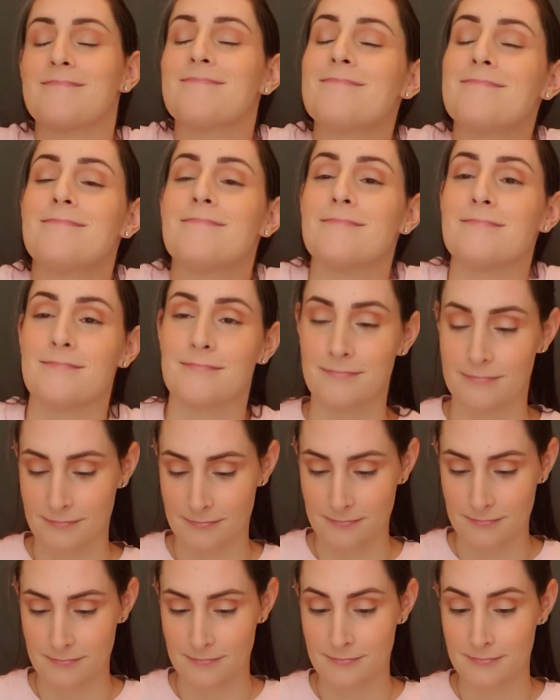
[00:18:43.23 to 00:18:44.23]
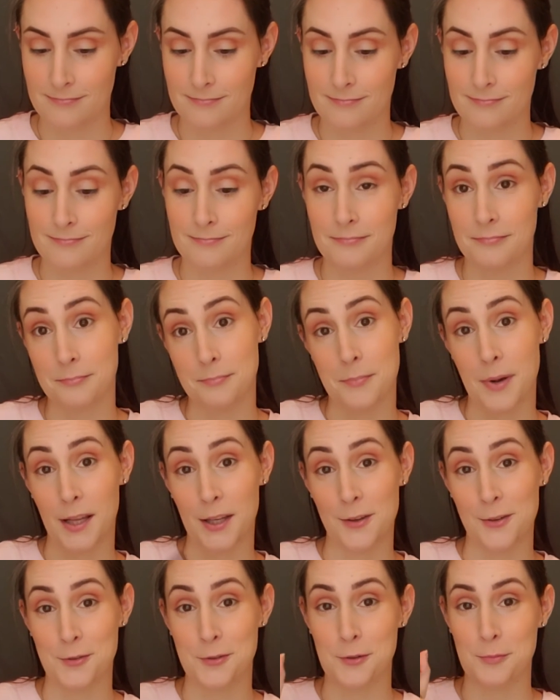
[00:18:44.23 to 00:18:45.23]
Mm. My
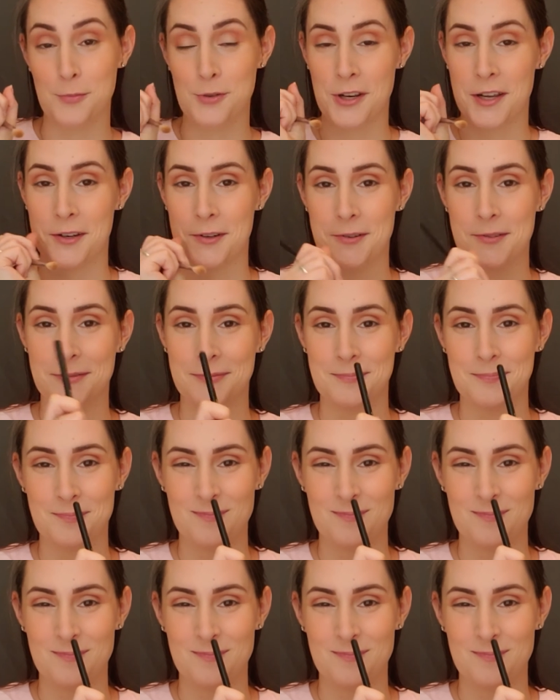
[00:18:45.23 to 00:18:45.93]
YouTube channel.